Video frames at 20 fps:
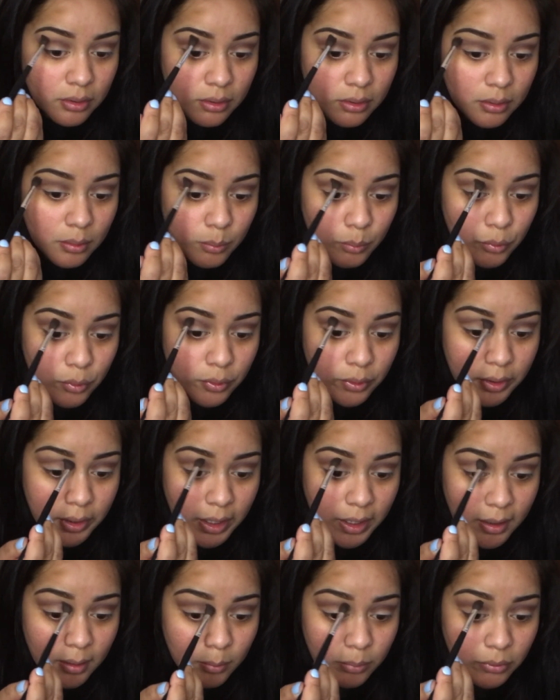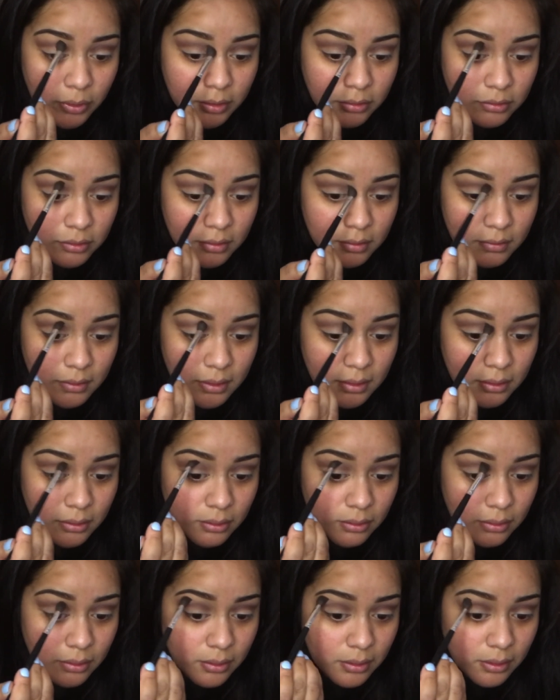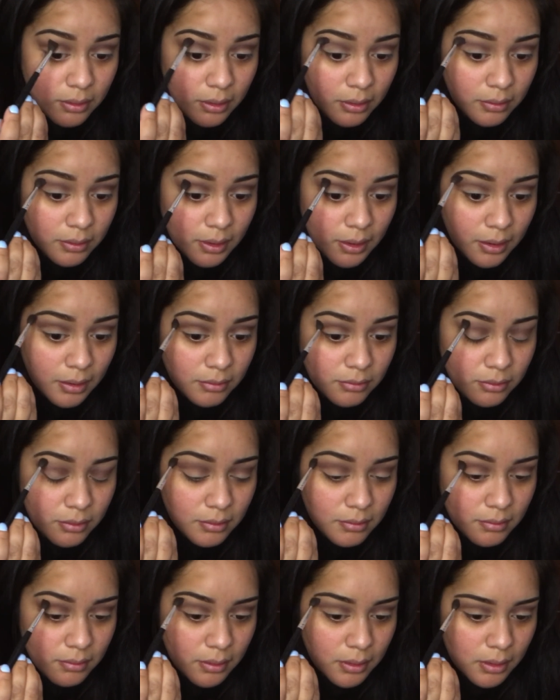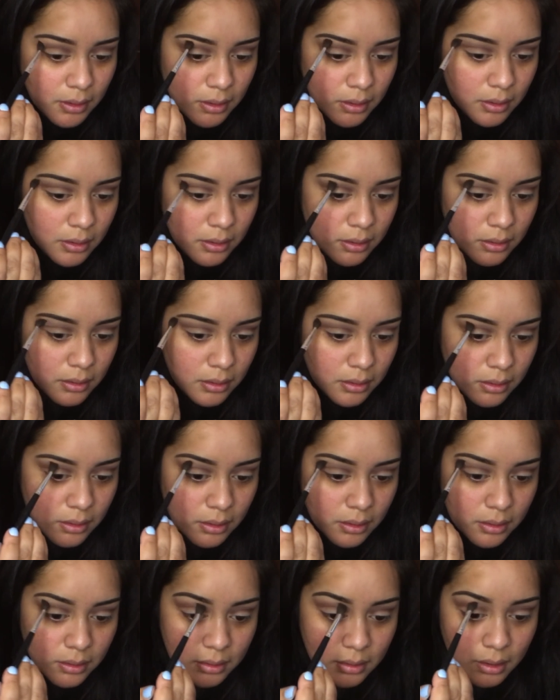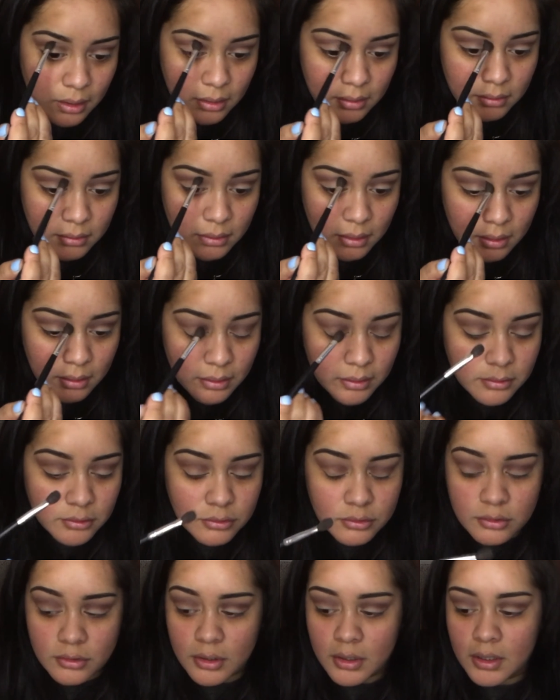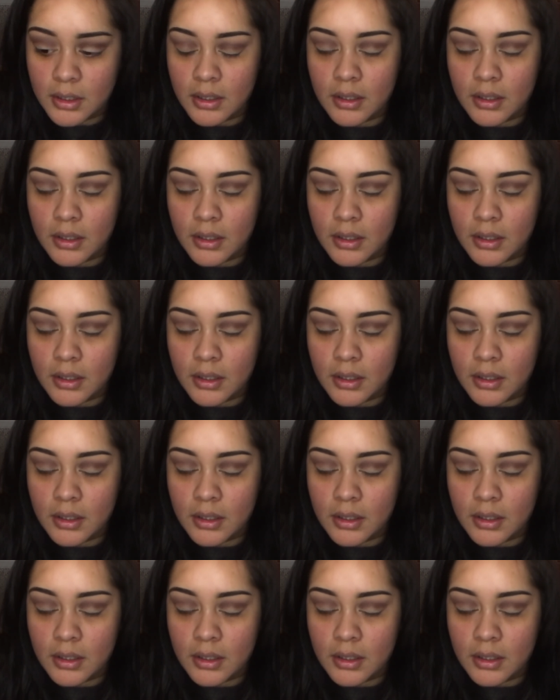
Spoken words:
the more airbrush it's going to look on the edges and not as harsh.